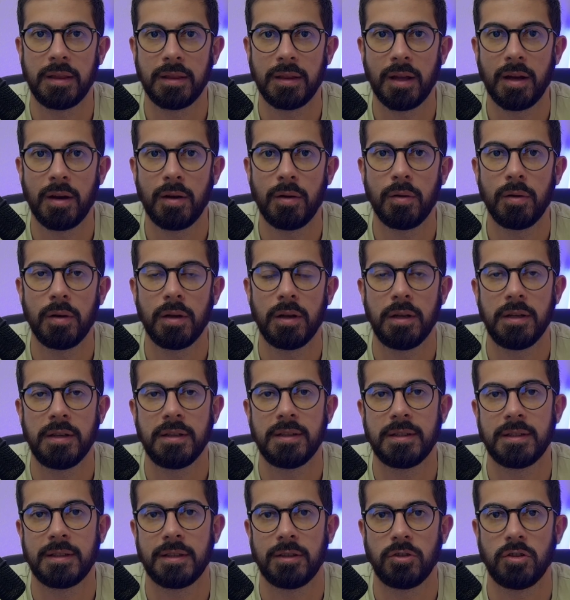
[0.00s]
now,
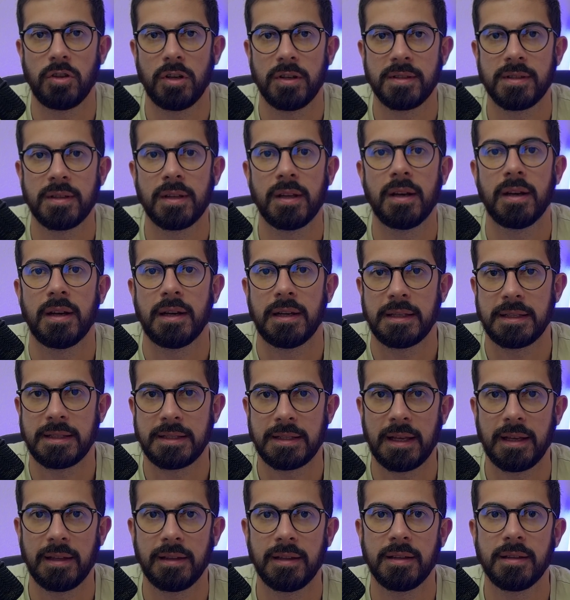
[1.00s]
it's just a
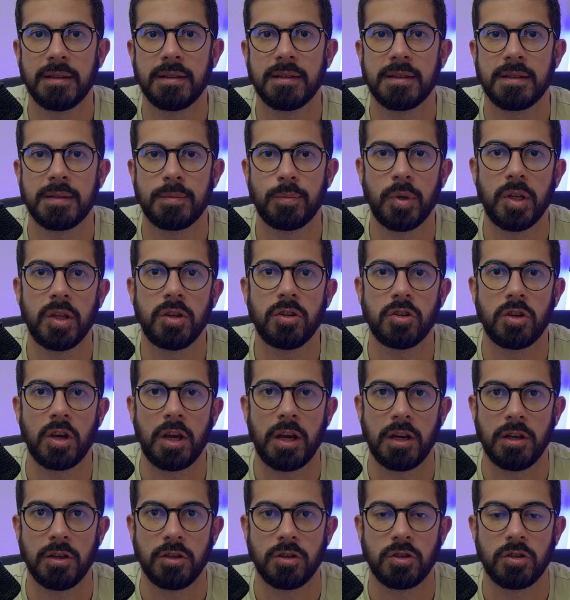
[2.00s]
sudden speed
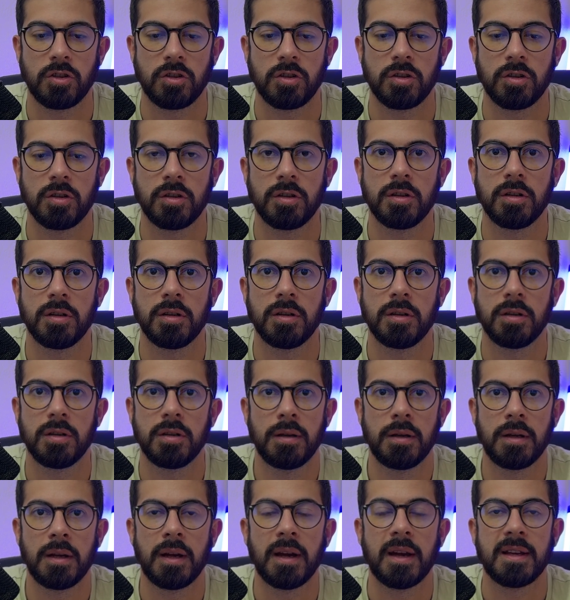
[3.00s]
change.
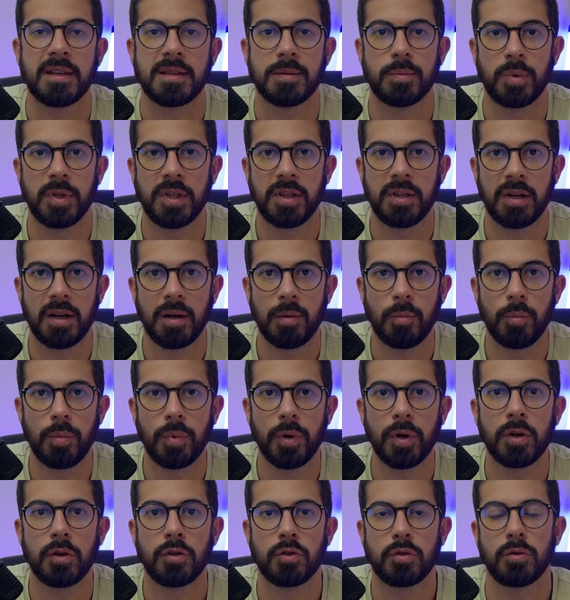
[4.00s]
A speed ramp
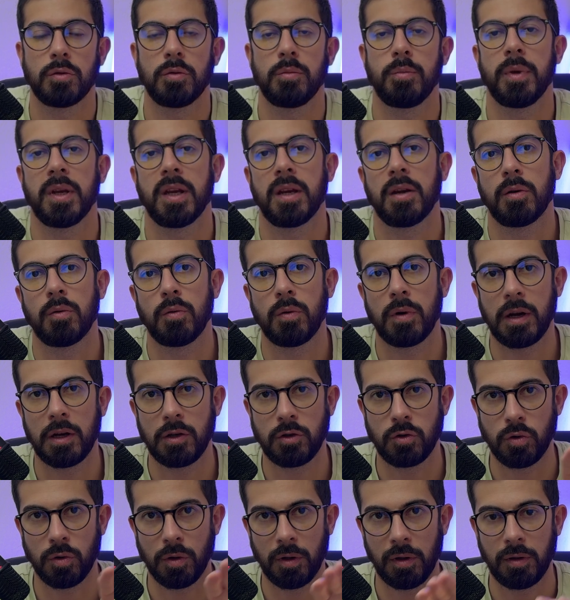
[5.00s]
should be
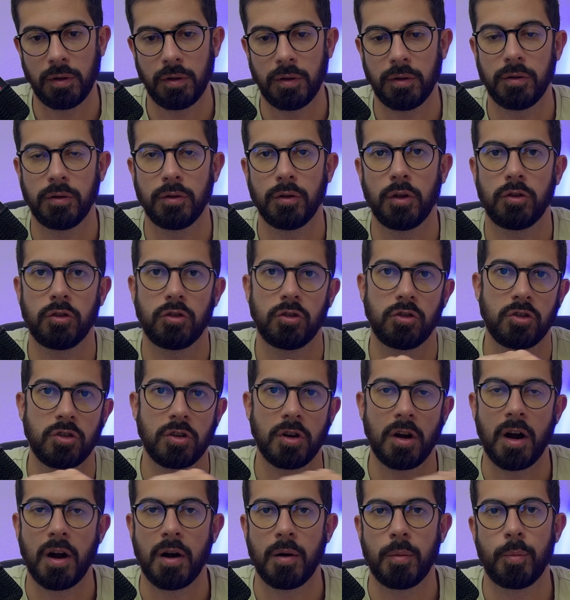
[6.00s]
gradual, not
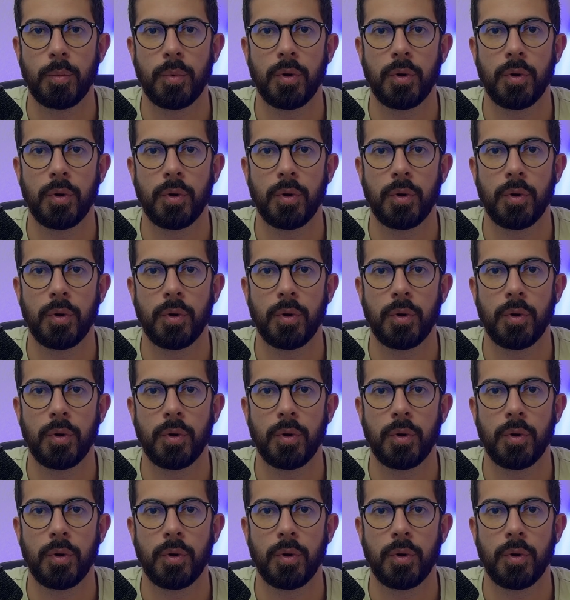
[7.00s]
sharp.